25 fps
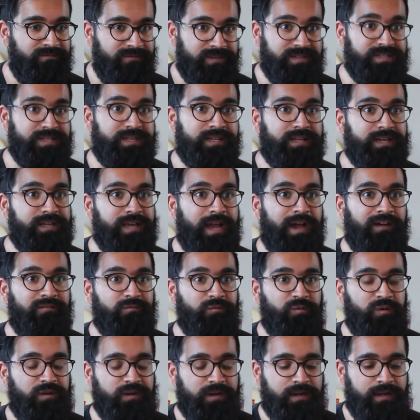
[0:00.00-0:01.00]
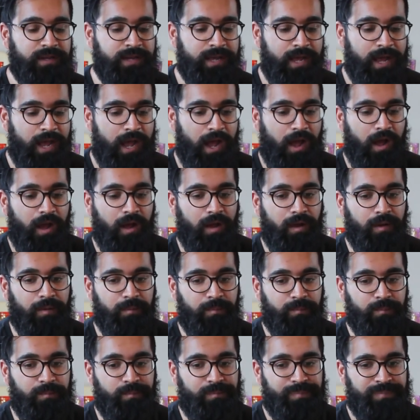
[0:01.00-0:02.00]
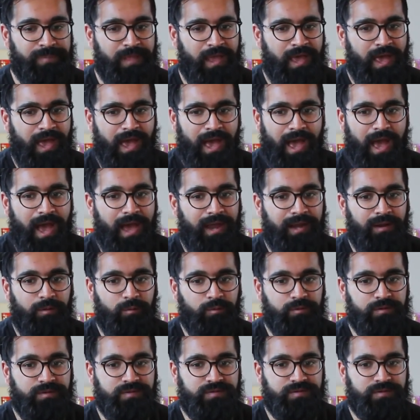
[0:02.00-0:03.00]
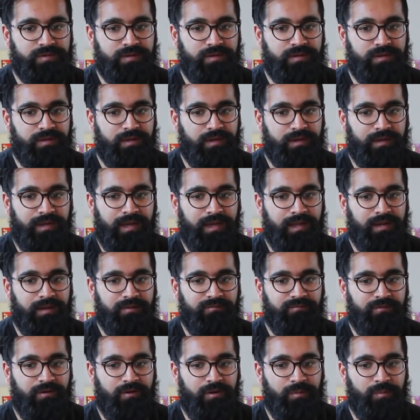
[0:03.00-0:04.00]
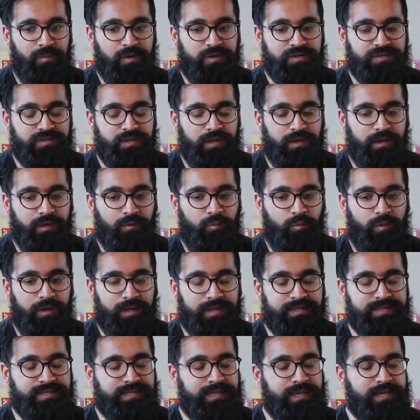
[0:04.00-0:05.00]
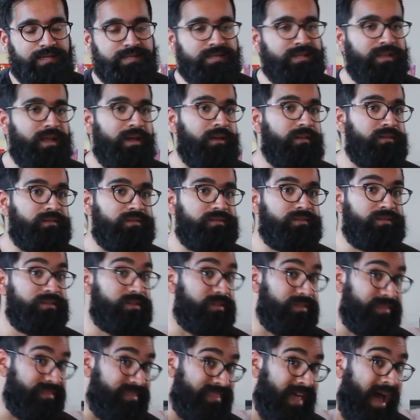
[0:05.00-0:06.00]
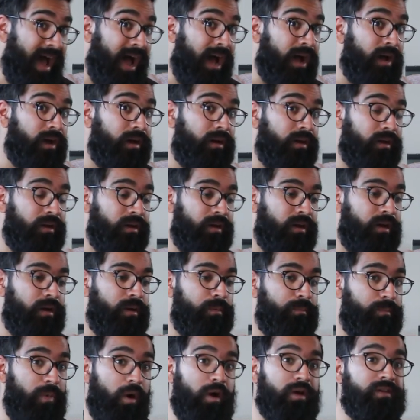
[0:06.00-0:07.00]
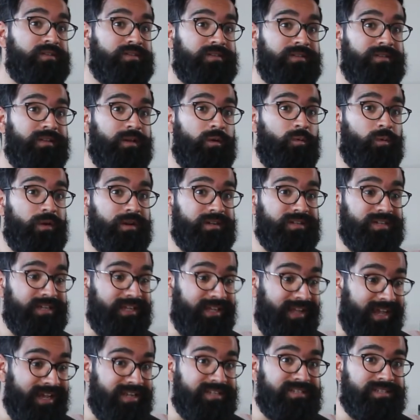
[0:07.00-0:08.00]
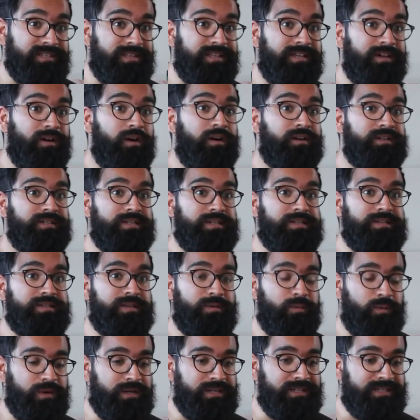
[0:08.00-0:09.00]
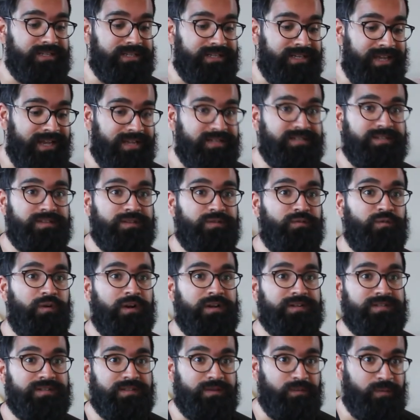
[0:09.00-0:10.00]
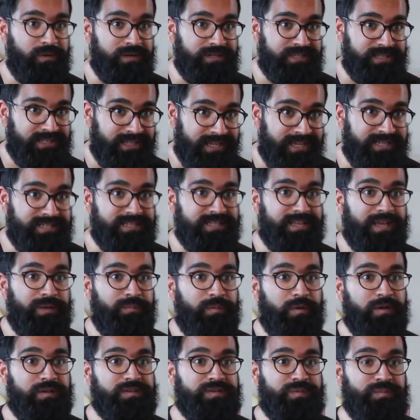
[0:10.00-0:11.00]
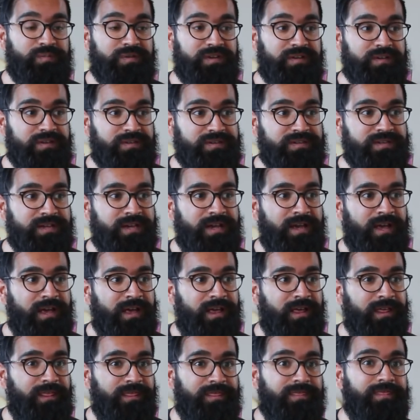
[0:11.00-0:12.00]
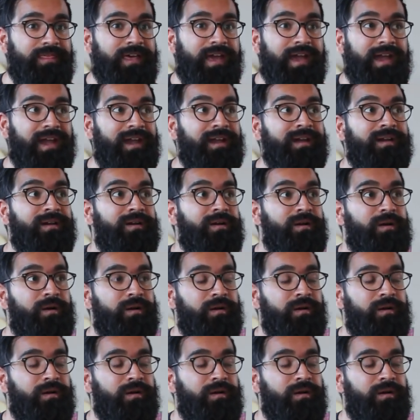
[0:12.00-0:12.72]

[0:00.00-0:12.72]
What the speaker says: physically have one. And it was, again, very much like wanting to get to that person. They wanted to get to the artist. They wanted to get to the writer. They wanted to get to that person because they're